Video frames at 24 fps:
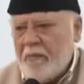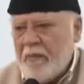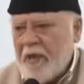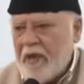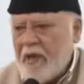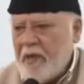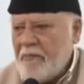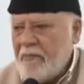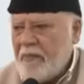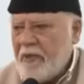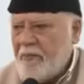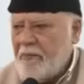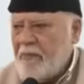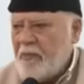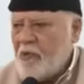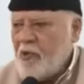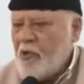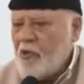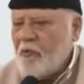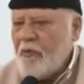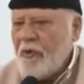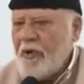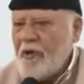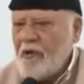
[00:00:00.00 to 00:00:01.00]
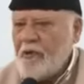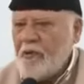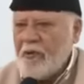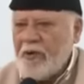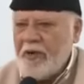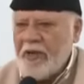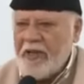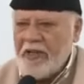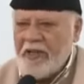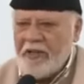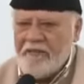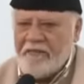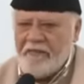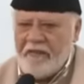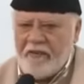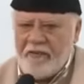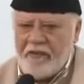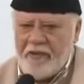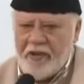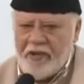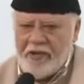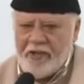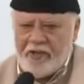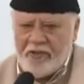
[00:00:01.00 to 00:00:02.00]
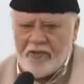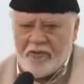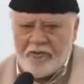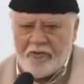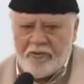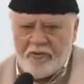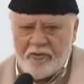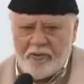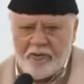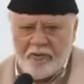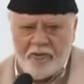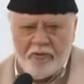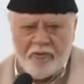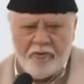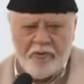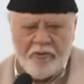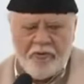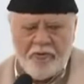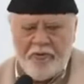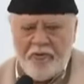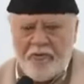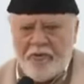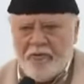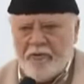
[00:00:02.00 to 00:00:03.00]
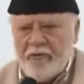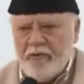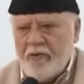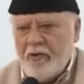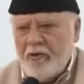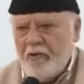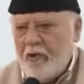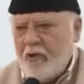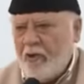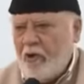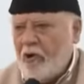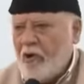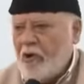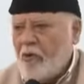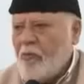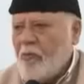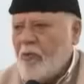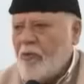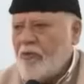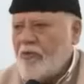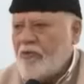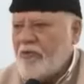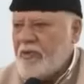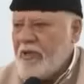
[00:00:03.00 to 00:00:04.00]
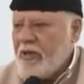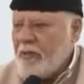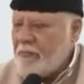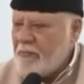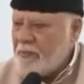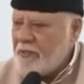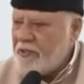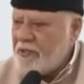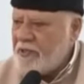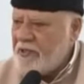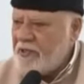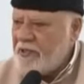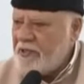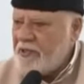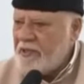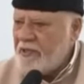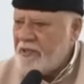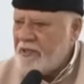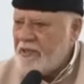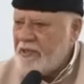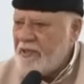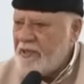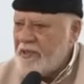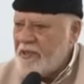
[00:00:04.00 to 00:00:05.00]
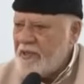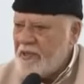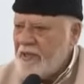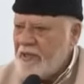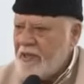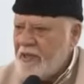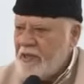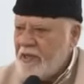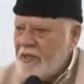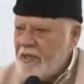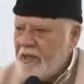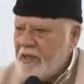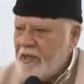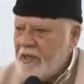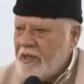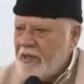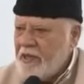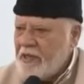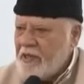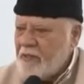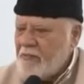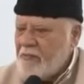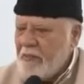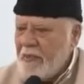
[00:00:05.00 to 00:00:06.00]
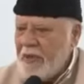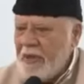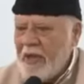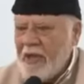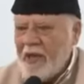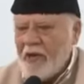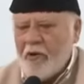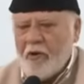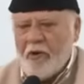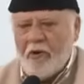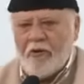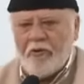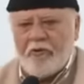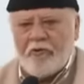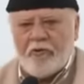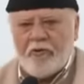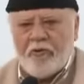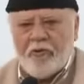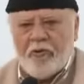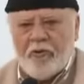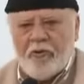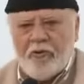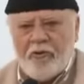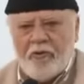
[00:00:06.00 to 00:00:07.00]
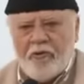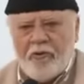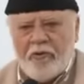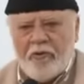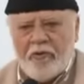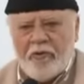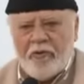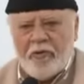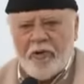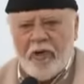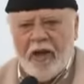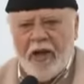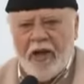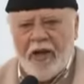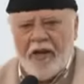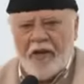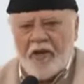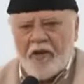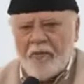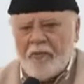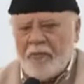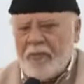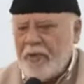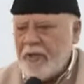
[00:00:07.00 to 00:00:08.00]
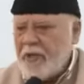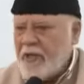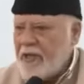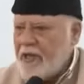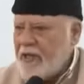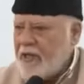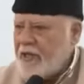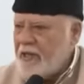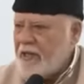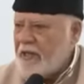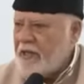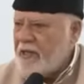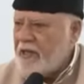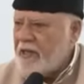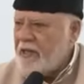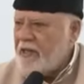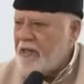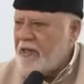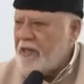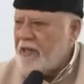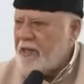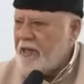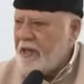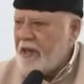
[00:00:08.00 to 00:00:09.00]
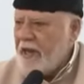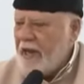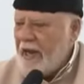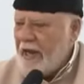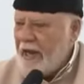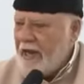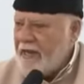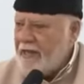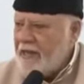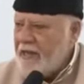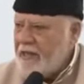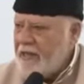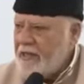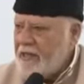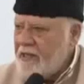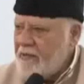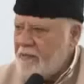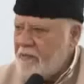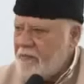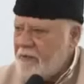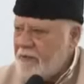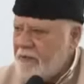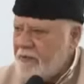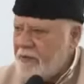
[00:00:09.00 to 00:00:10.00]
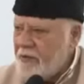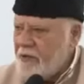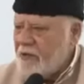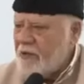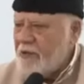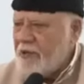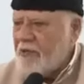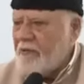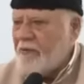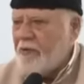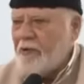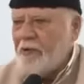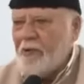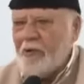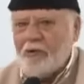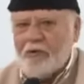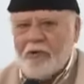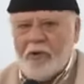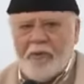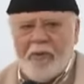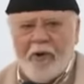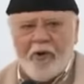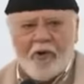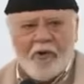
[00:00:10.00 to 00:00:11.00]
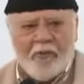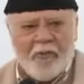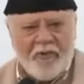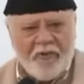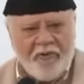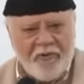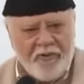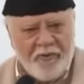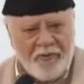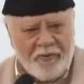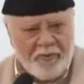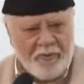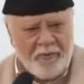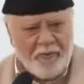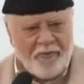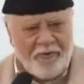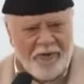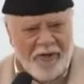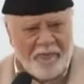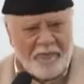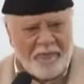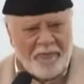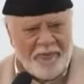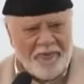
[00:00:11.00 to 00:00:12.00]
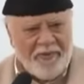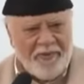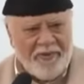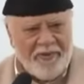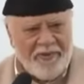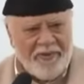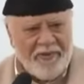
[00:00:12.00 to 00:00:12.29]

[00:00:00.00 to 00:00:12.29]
Many people who went to lay the foundation stone almost slipped. The mayor also had to be handled because he was also about to slip.